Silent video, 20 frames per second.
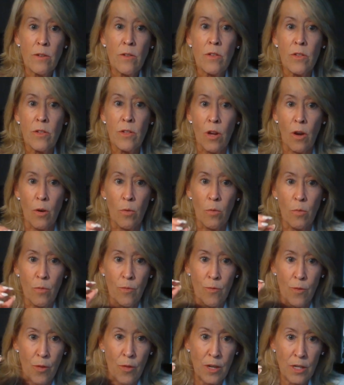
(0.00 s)
So
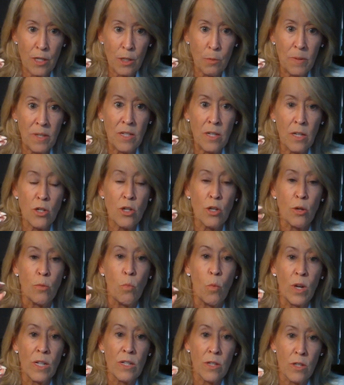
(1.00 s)
for this position,
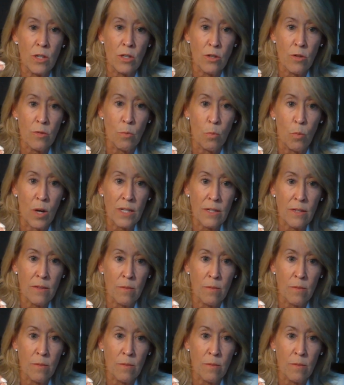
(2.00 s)
what